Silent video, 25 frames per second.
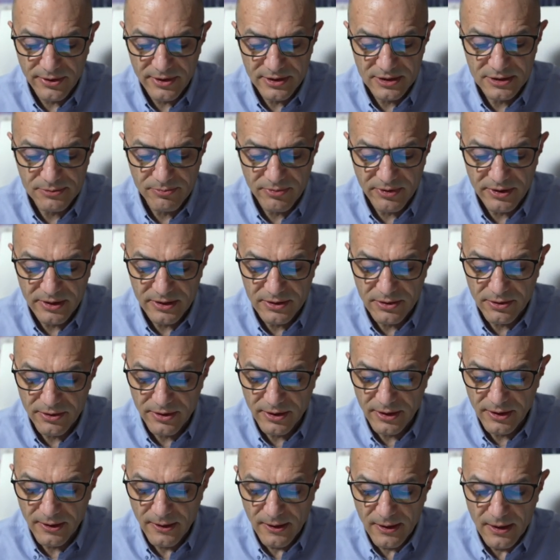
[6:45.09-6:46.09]

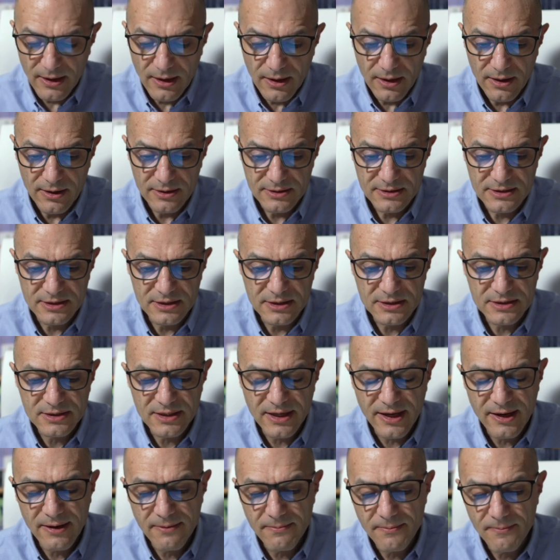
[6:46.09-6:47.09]
respiratory
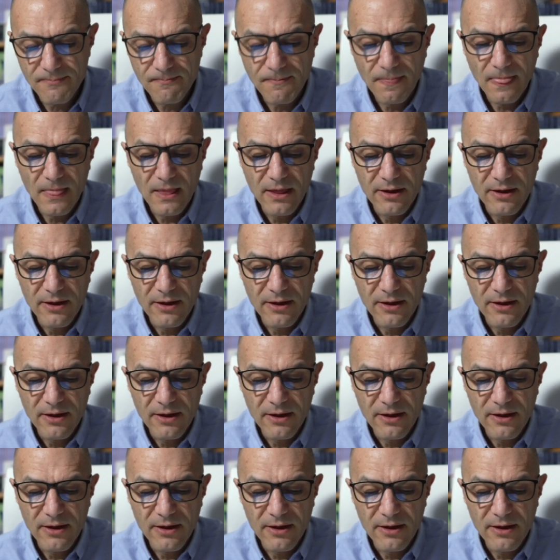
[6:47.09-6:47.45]
system.